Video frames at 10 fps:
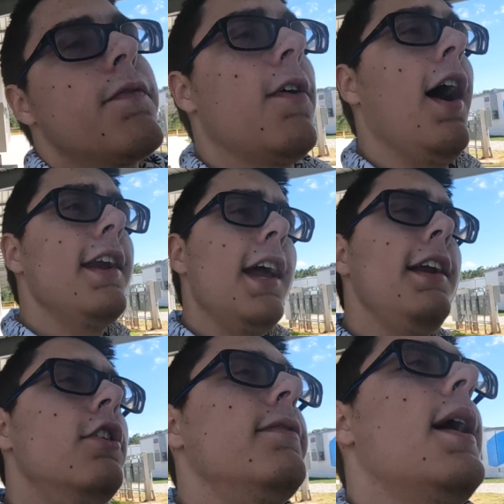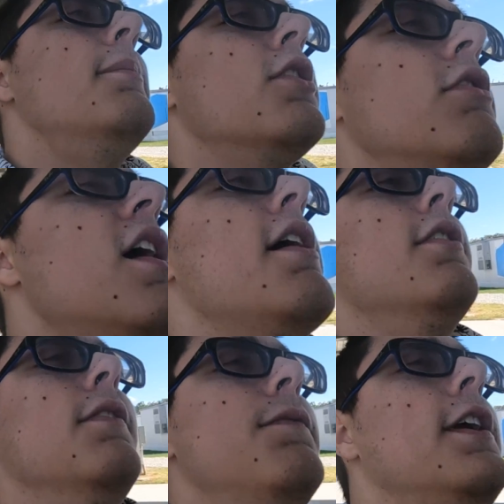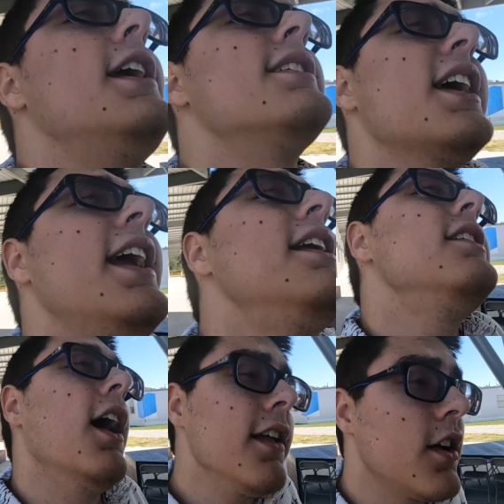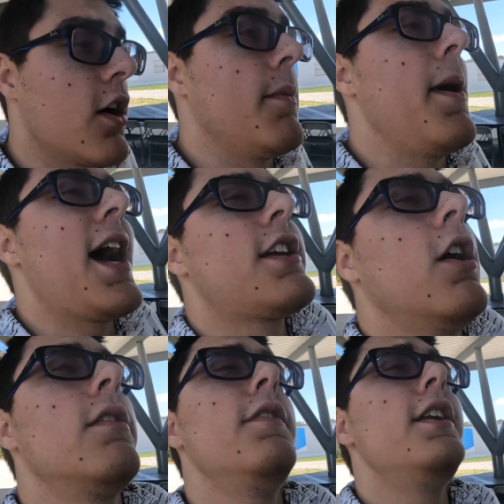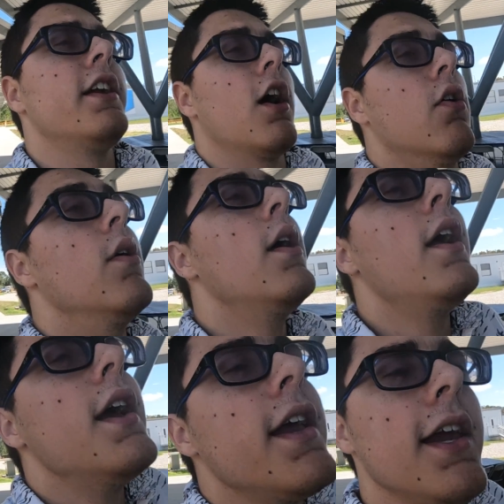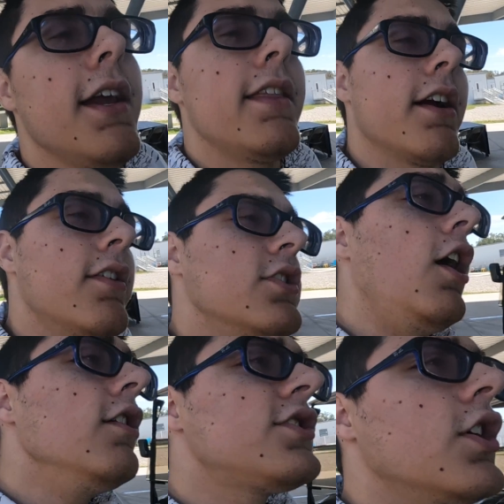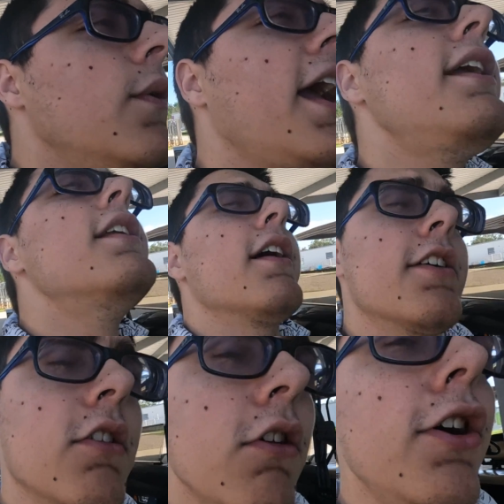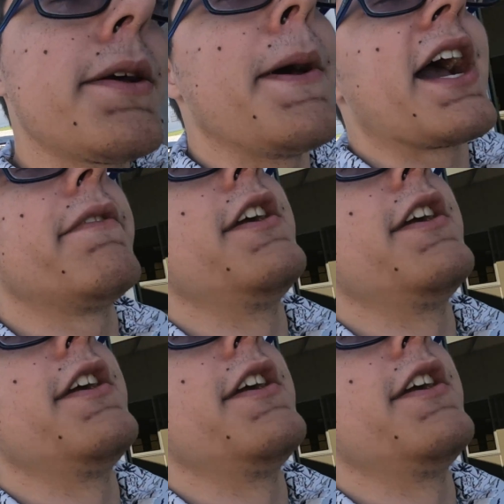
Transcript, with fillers: Friday, November 11th is another backyard video. There is also another look back